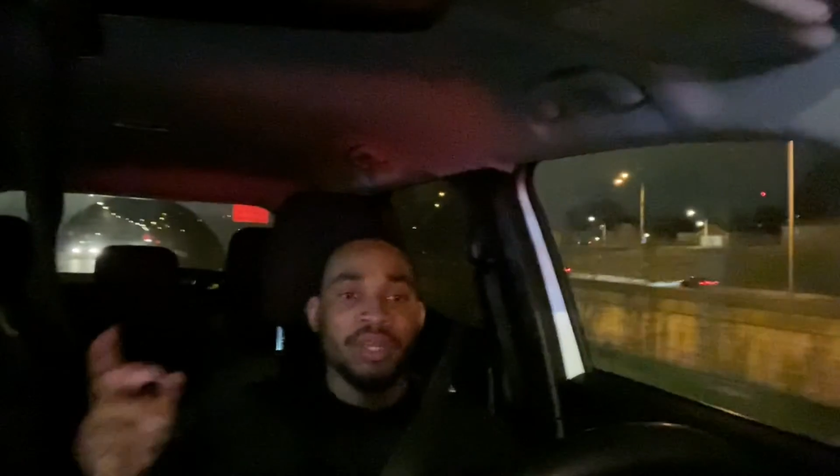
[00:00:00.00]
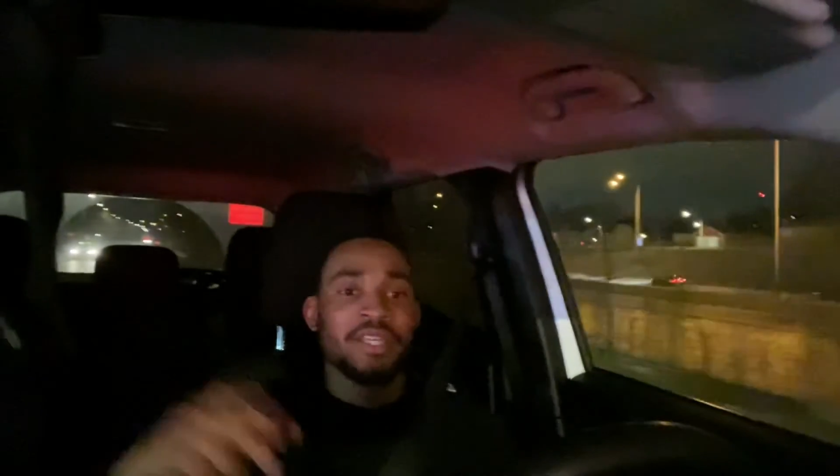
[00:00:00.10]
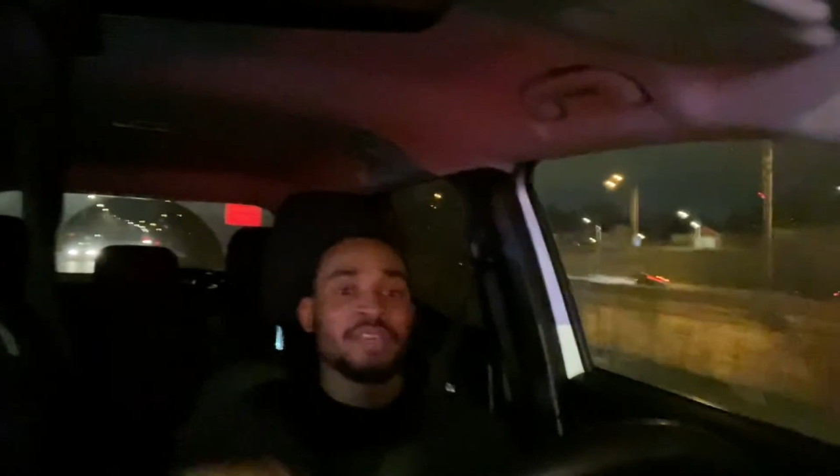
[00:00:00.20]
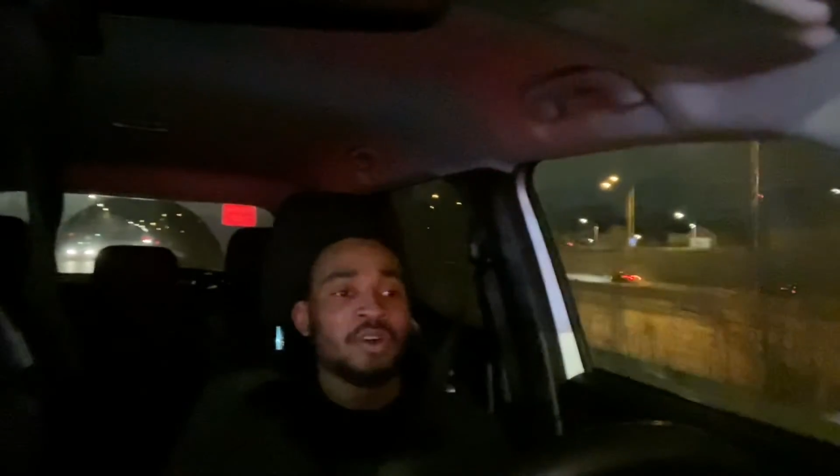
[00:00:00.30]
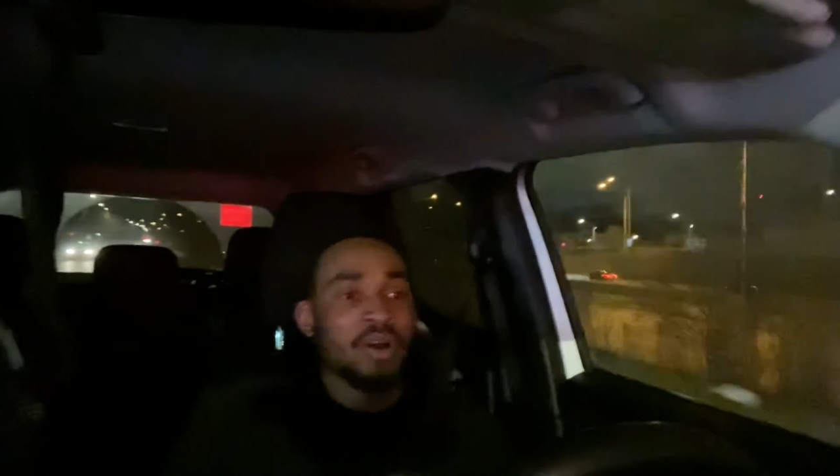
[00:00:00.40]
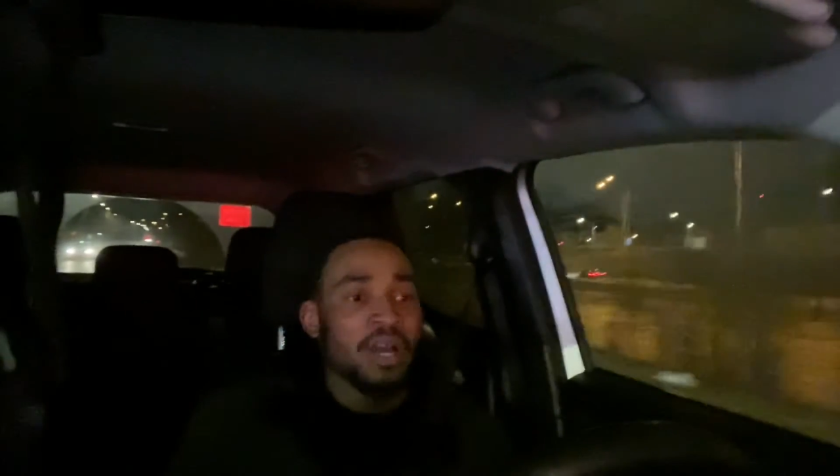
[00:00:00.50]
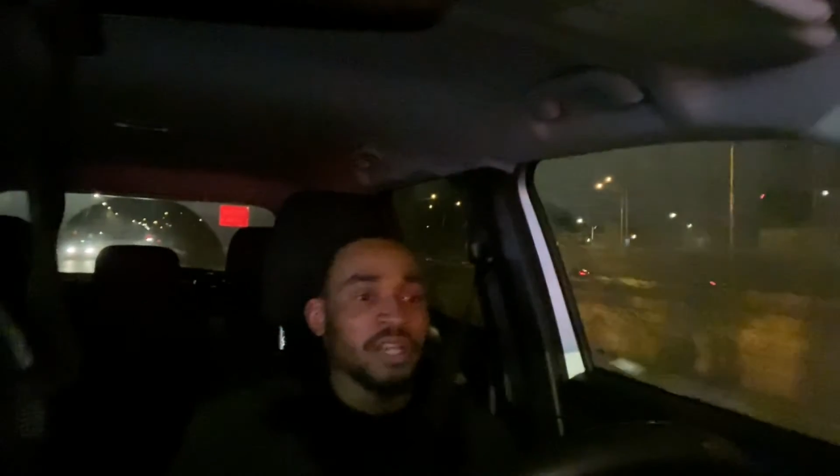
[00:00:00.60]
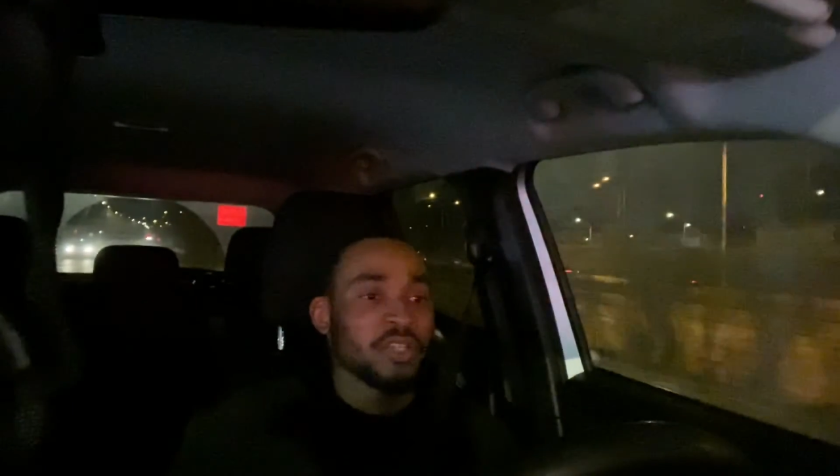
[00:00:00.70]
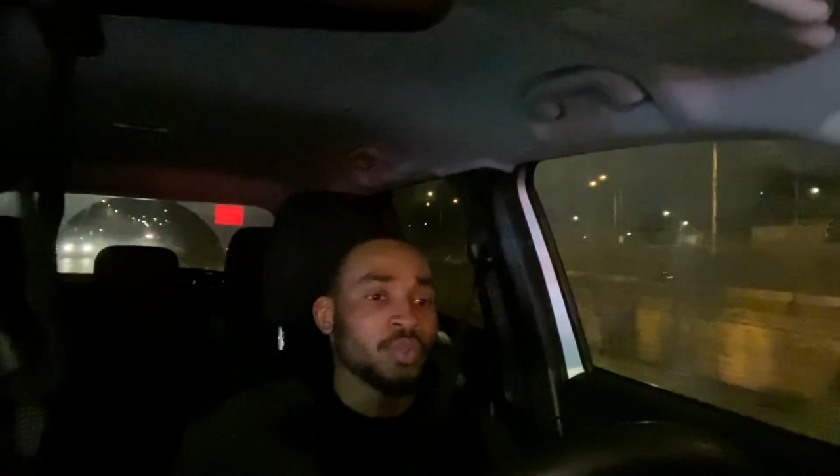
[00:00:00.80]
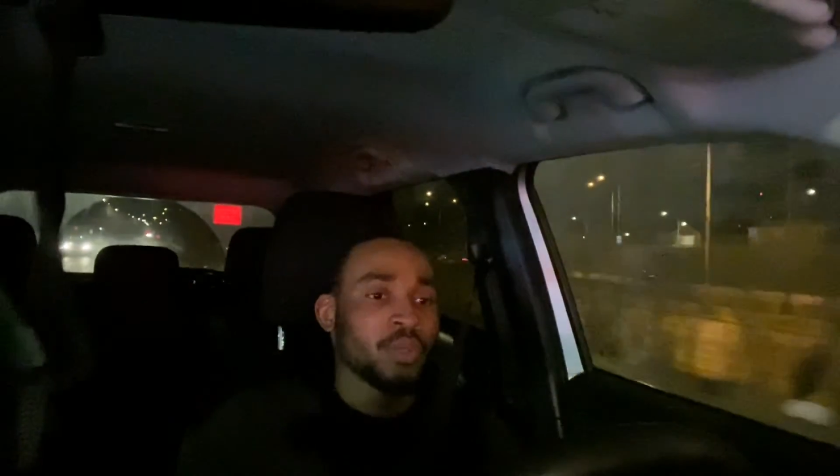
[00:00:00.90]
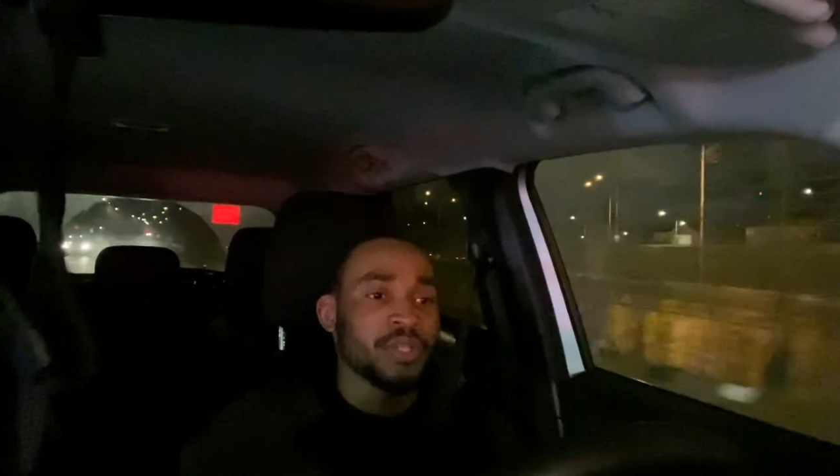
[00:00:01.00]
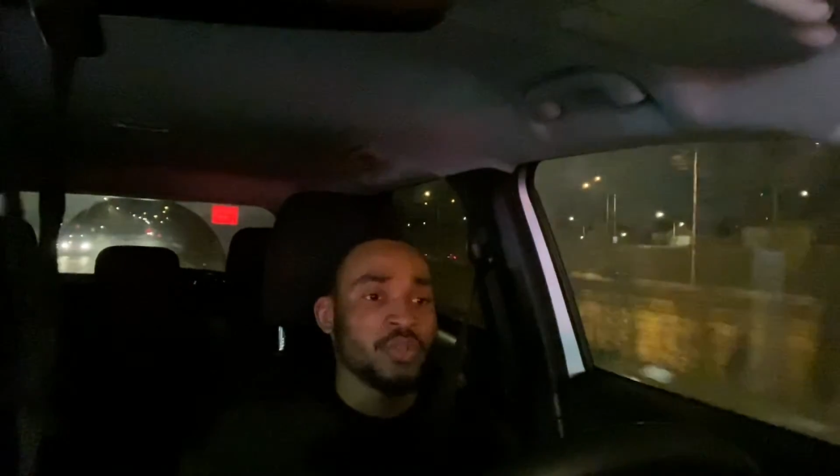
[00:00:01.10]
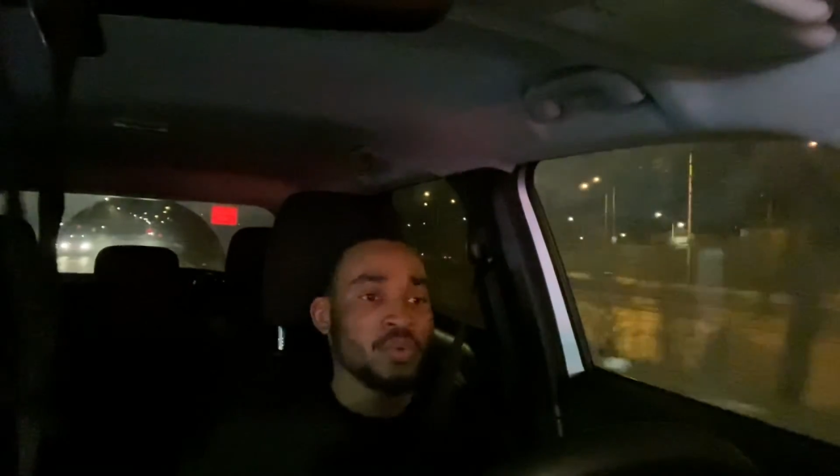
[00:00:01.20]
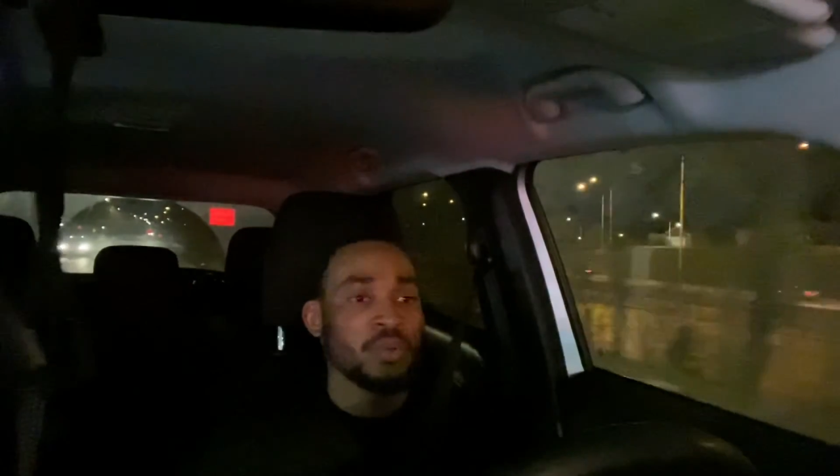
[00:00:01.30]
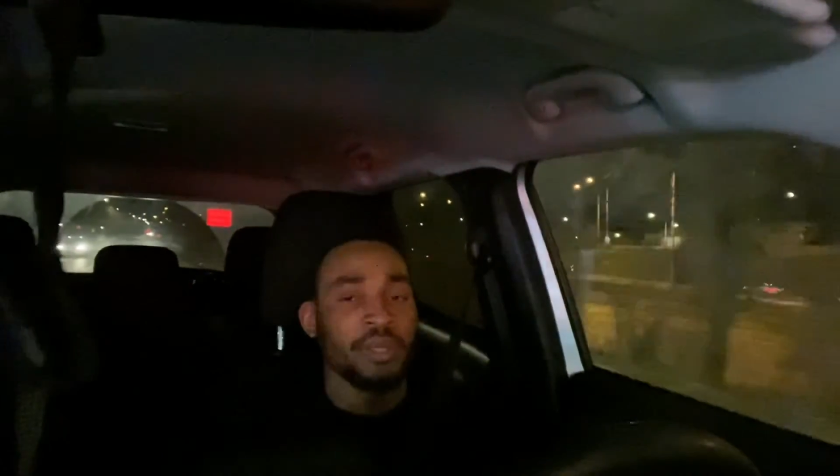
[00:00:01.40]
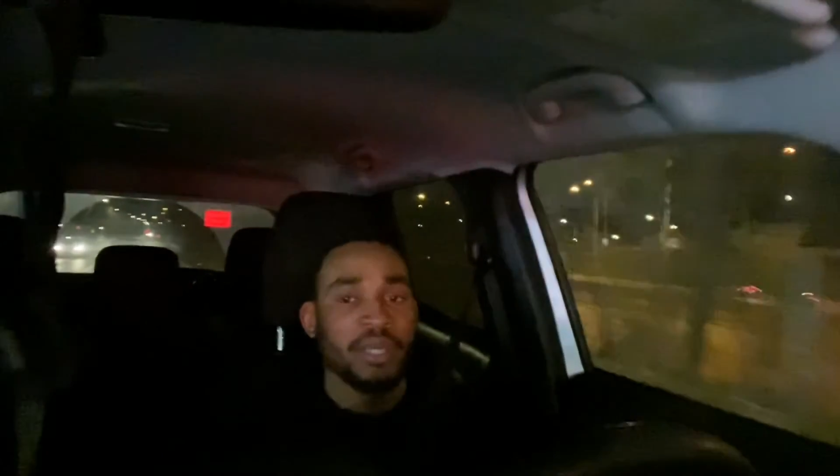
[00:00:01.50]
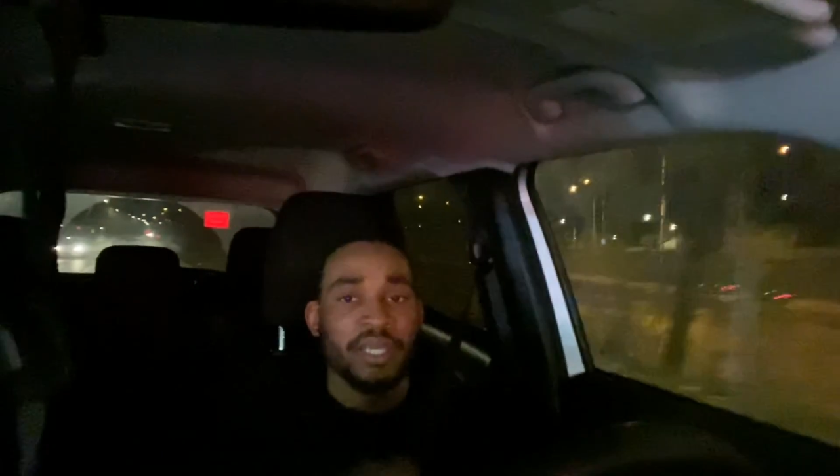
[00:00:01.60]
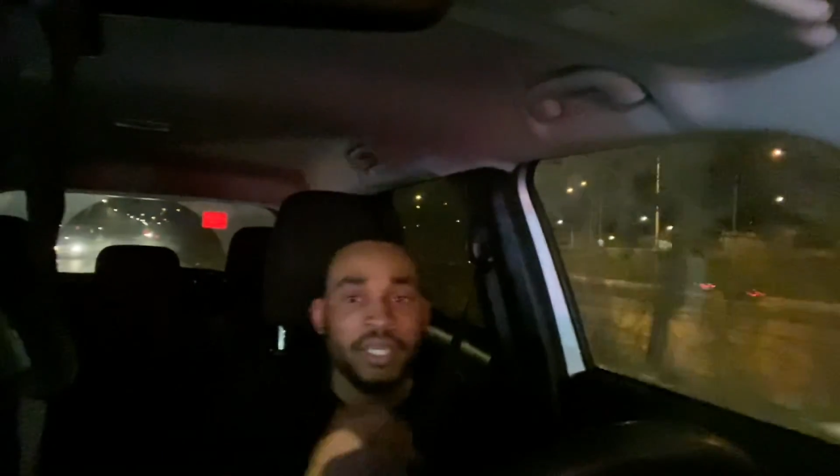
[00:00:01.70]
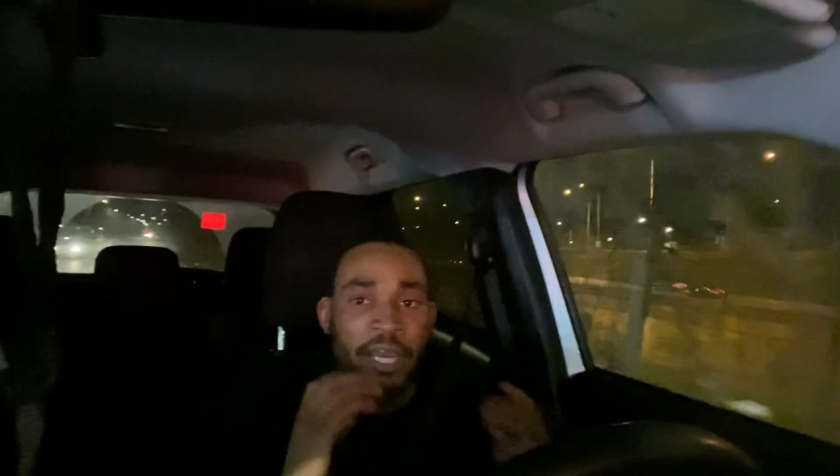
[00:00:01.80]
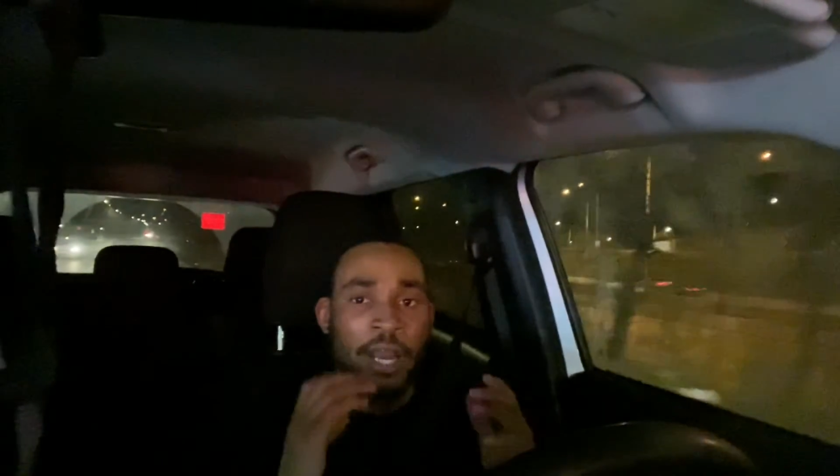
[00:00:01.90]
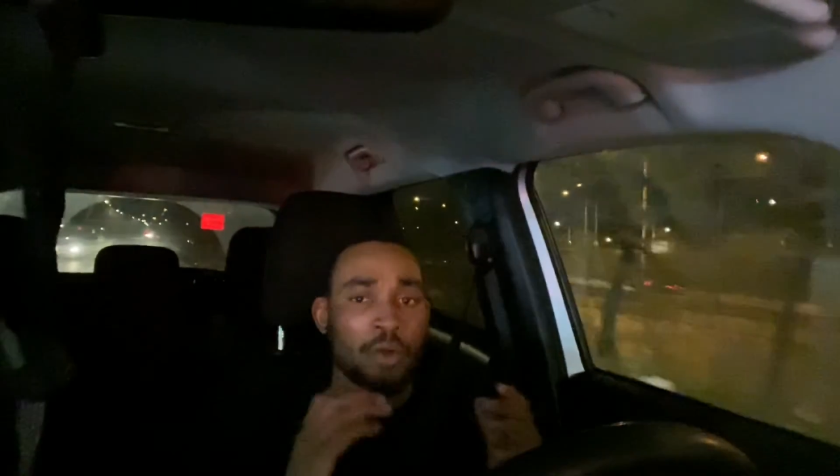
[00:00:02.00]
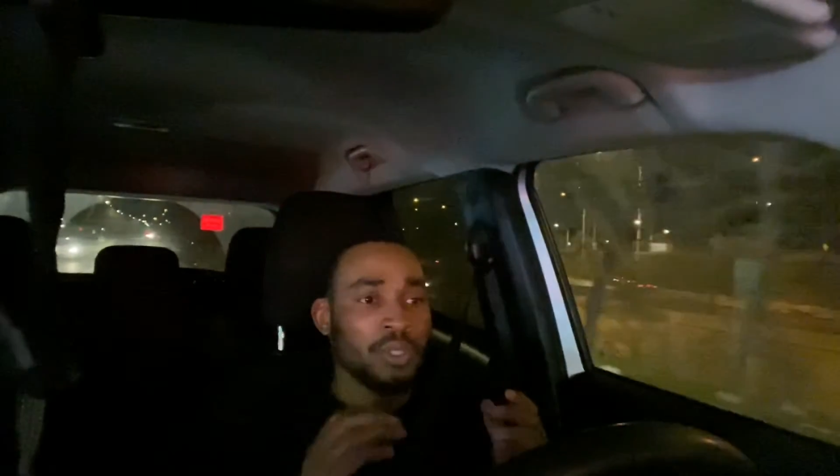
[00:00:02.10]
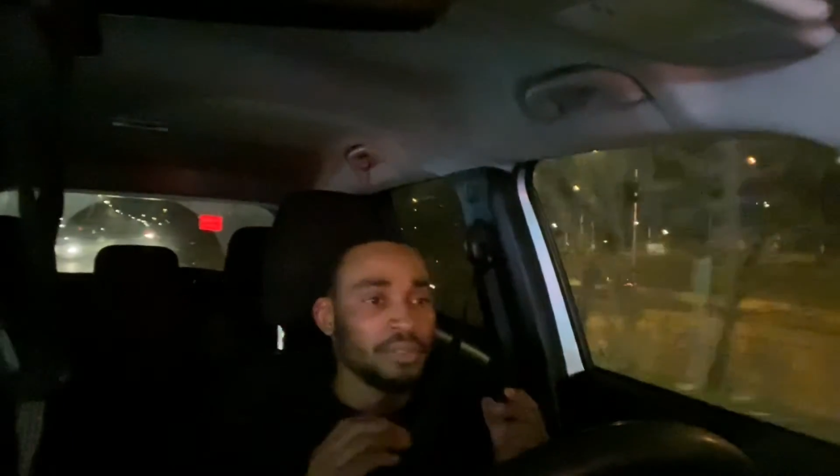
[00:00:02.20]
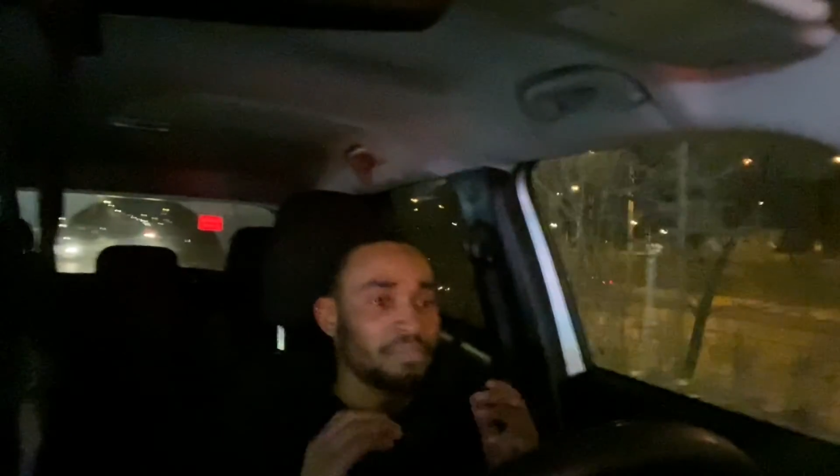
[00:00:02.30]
and give all honor and glory to Yahweh,